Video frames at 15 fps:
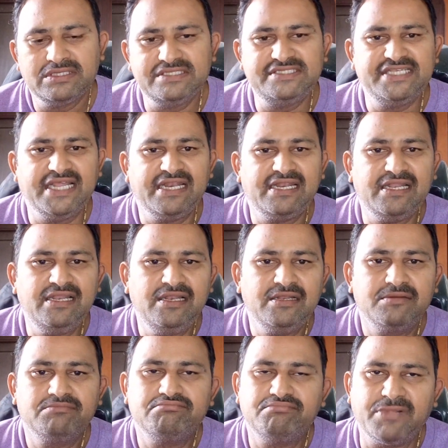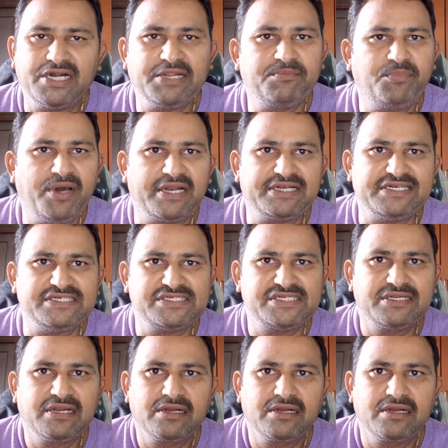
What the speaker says: General but important.